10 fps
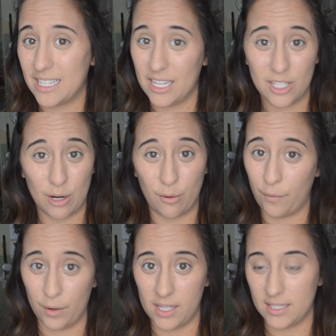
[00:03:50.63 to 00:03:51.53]
skin tone
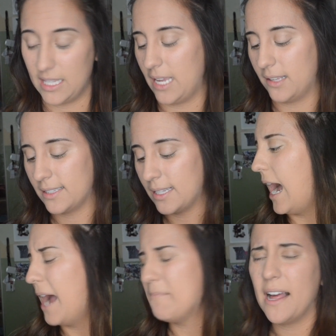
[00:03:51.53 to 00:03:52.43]
for these things.
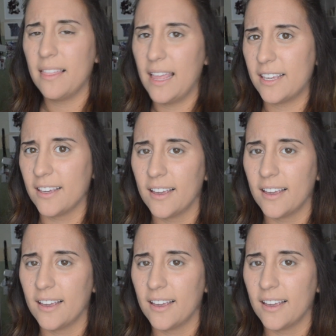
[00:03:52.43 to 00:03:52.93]
I'm not like